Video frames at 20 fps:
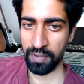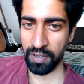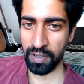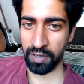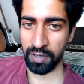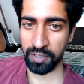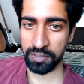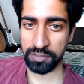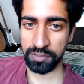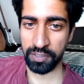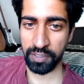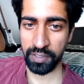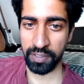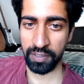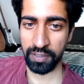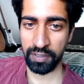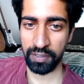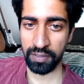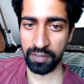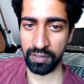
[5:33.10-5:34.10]
unless
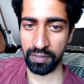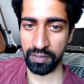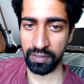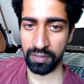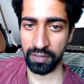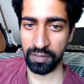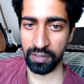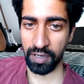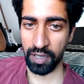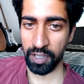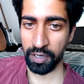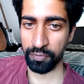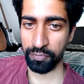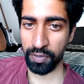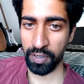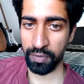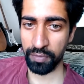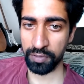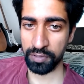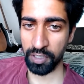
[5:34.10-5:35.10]
they
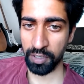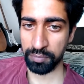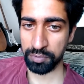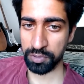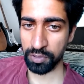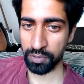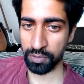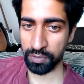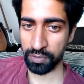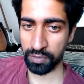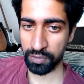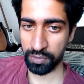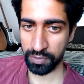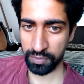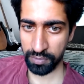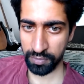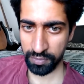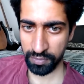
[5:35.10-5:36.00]
clarify with absolute